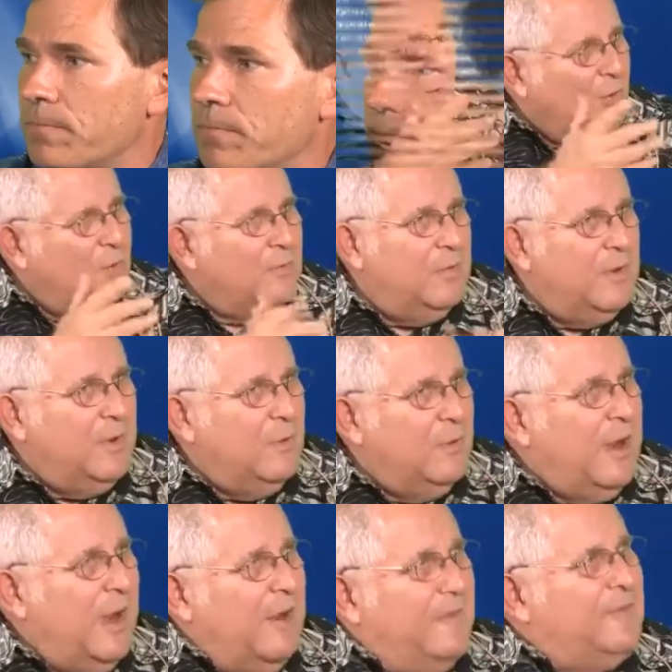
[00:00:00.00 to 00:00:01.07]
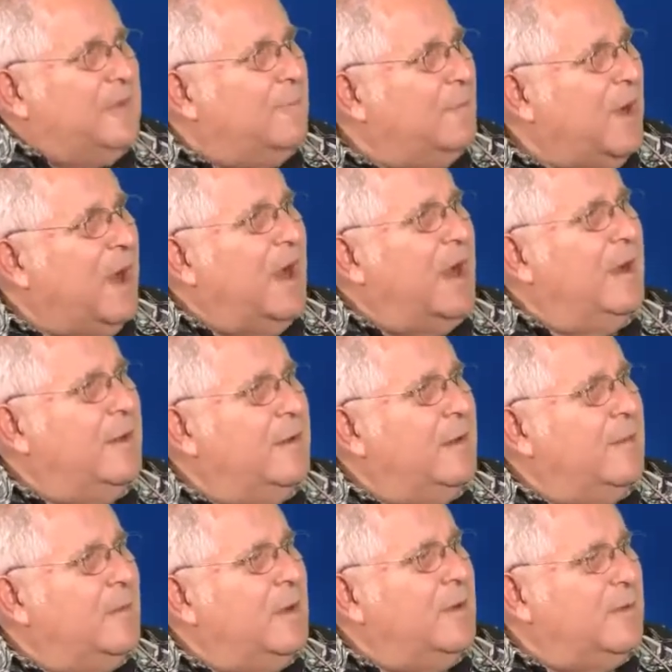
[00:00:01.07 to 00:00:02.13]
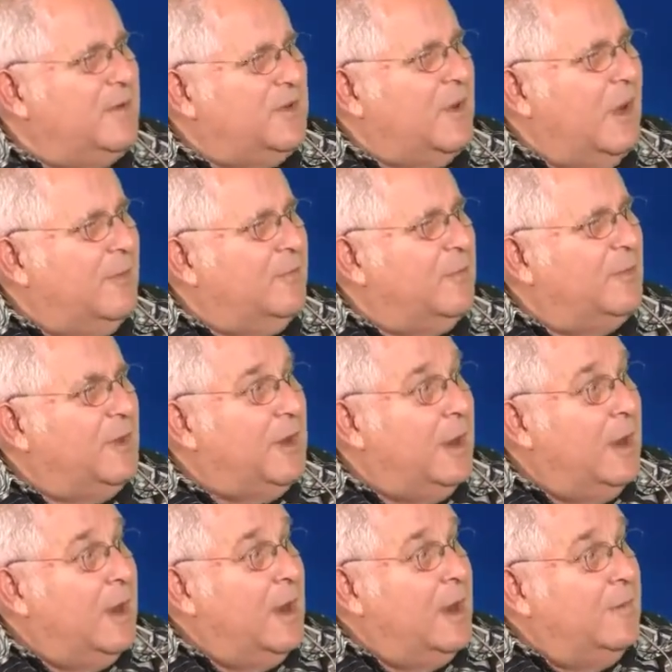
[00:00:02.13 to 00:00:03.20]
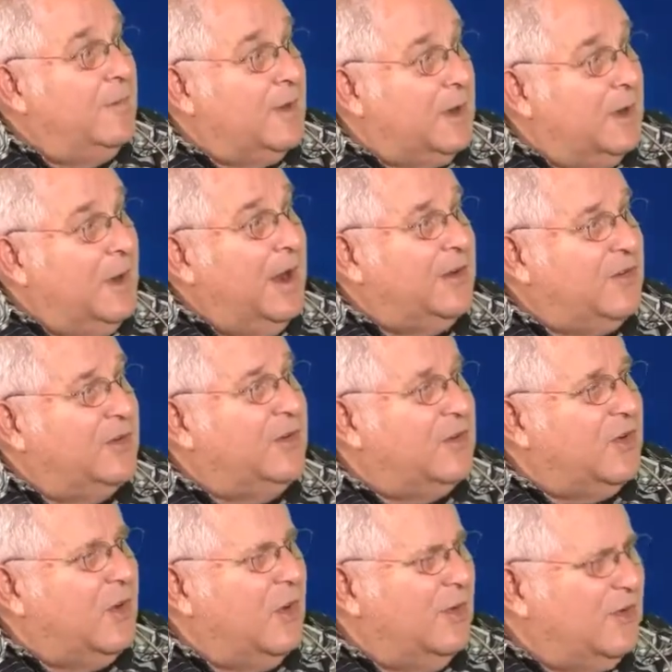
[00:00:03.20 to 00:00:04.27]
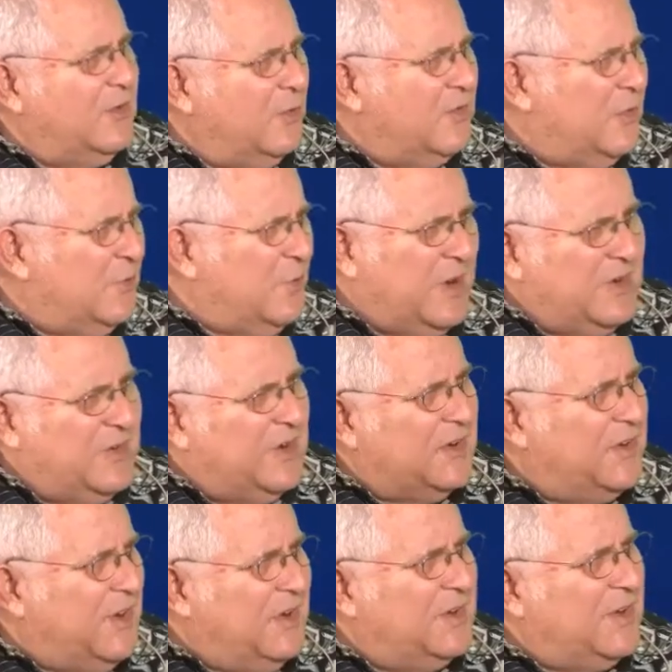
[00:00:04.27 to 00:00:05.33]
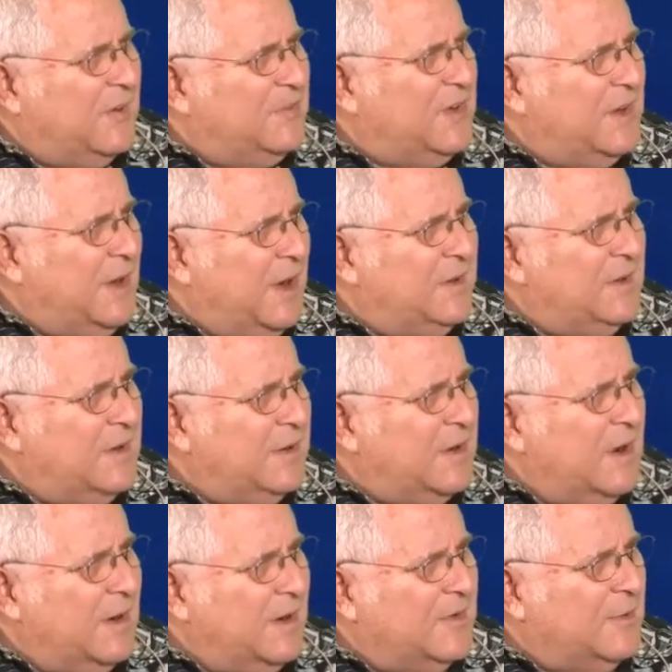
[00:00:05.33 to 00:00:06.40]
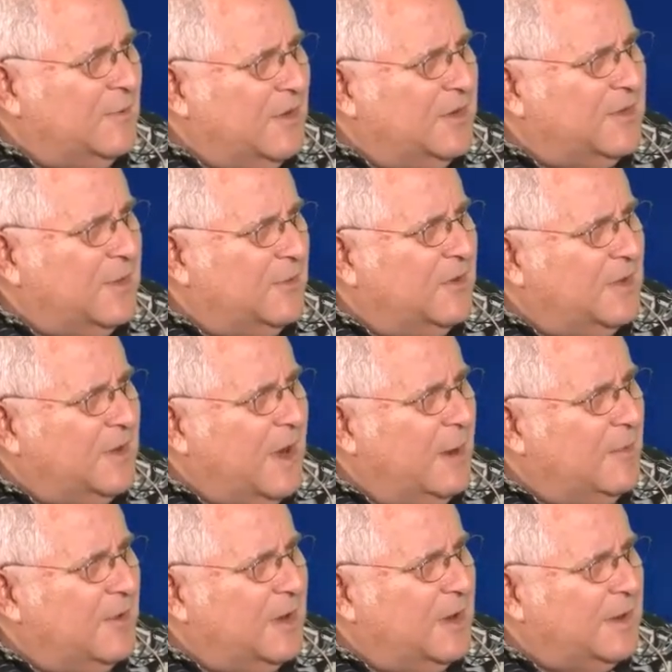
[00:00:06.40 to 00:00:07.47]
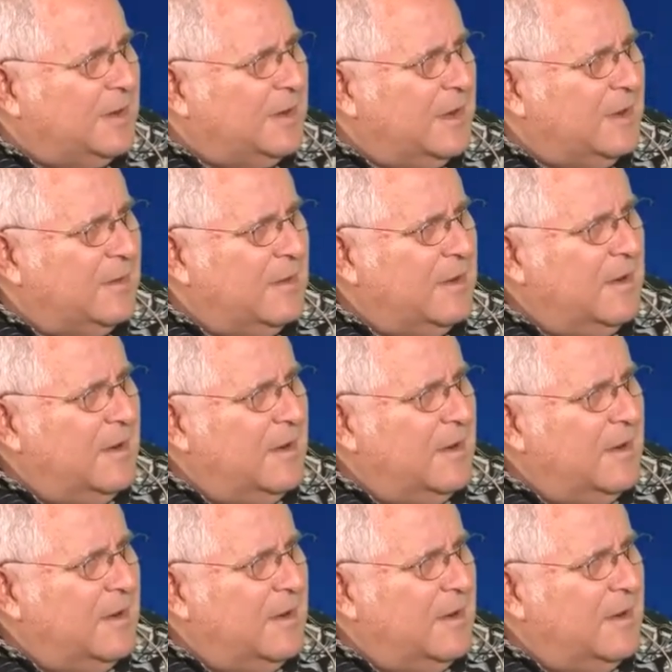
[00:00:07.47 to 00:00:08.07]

And you don't have to buy, I mean, aside from the connection charge, which is what, $16, $17, $18 a month, something nominal like that.